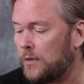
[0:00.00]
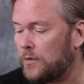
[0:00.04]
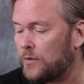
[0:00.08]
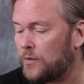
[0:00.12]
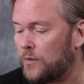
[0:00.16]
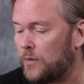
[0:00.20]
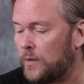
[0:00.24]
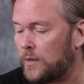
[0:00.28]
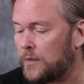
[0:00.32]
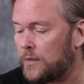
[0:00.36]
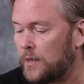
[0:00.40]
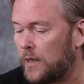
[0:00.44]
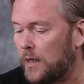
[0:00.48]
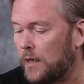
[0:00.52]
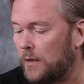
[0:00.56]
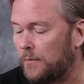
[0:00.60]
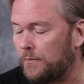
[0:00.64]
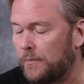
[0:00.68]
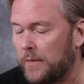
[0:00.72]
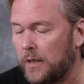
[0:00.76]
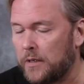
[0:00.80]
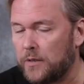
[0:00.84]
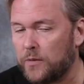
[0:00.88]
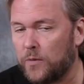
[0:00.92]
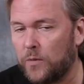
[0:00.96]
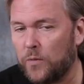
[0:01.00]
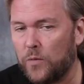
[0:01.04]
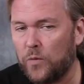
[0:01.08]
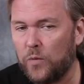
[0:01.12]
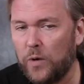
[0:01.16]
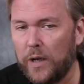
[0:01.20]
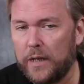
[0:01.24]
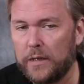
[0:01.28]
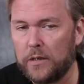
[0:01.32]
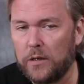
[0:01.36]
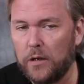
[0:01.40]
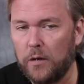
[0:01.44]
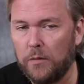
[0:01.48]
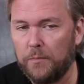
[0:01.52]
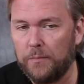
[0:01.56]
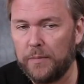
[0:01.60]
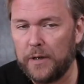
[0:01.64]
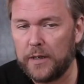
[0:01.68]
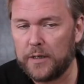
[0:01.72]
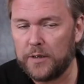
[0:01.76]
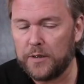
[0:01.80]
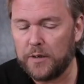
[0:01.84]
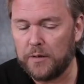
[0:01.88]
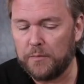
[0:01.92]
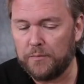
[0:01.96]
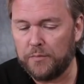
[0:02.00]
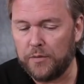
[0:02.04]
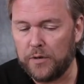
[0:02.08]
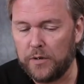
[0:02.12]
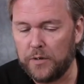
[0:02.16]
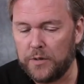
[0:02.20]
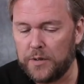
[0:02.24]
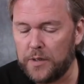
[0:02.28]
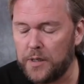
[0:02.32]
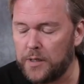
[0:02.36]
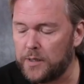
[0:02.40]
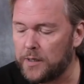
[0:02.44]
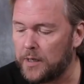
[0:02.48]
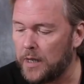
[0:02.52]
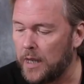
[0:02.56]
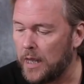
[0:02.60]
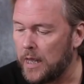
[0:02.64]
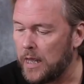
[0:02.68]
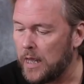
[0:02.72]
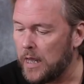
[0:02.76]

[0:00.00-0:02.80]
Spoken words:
So it's that's quite complex process.